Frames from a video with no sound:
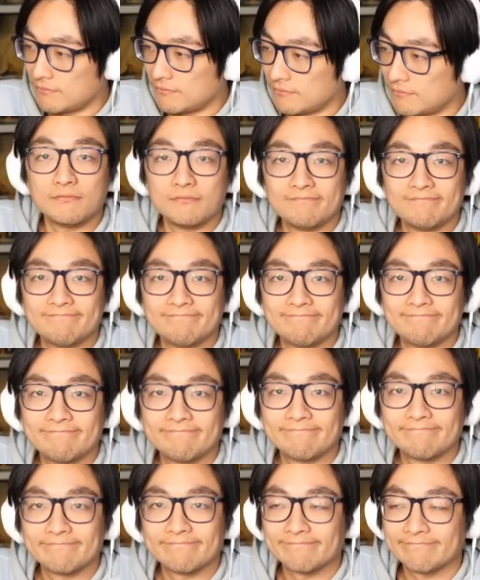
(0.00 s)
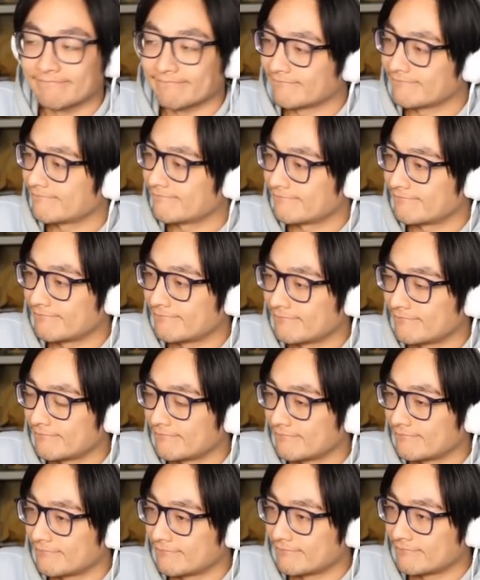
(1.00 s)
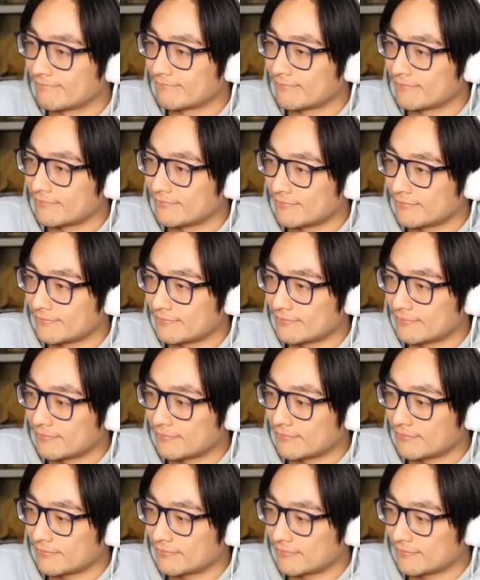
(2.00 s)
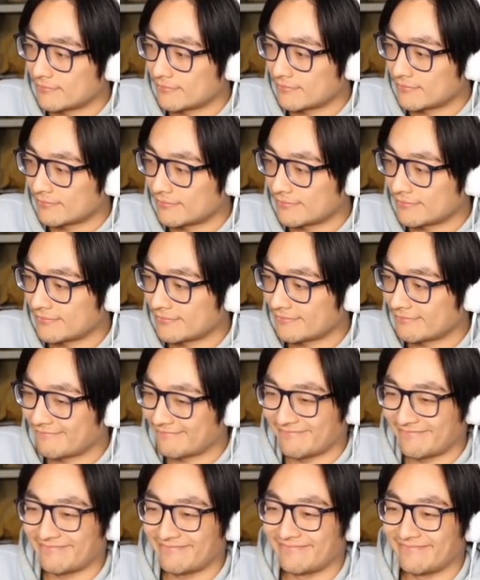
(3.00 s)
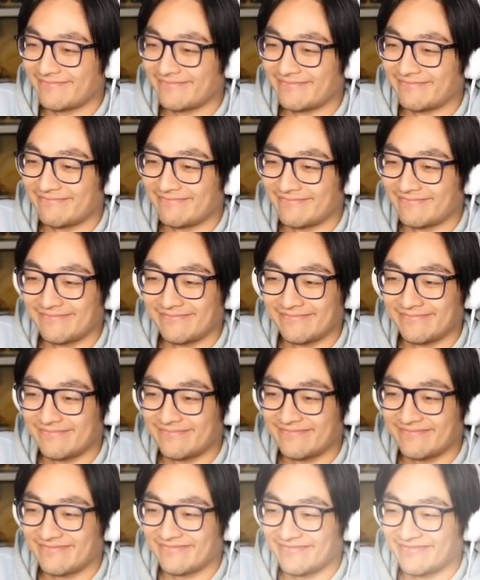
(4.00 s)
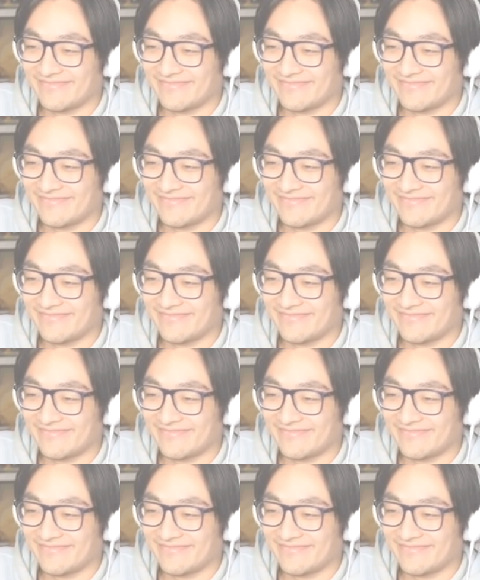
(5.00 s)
No words are spoken by the person on screen.